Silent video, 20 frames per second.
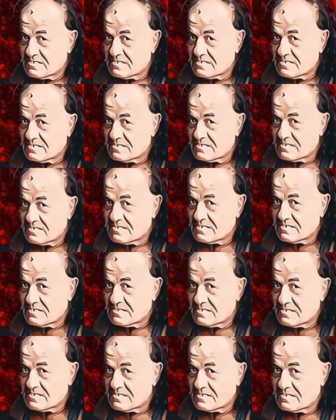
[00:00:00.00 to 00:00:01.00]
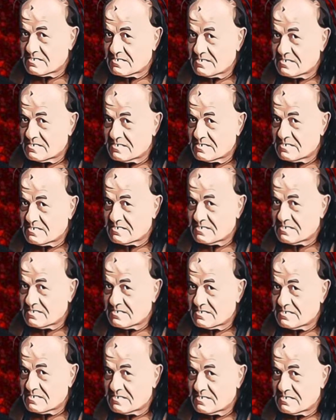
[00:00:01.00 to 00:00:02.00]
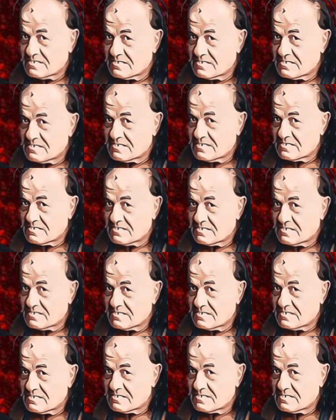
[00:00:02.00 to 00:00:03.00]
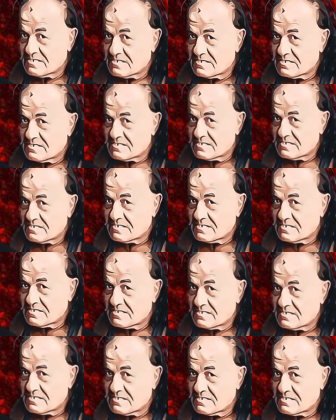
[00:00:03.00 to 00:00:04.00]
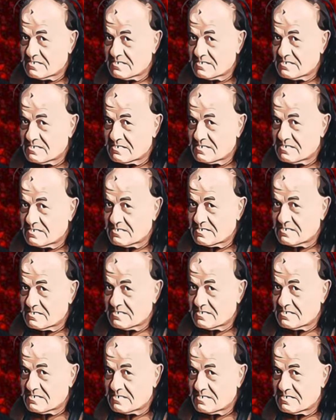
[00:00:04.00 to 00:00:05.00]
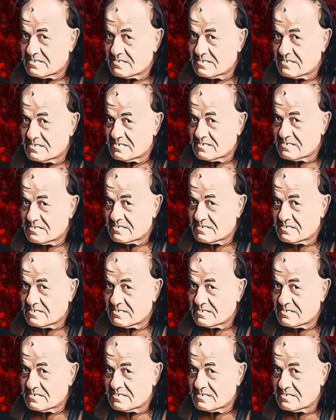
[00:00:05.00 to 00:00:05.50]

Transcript: This person isn't speaking.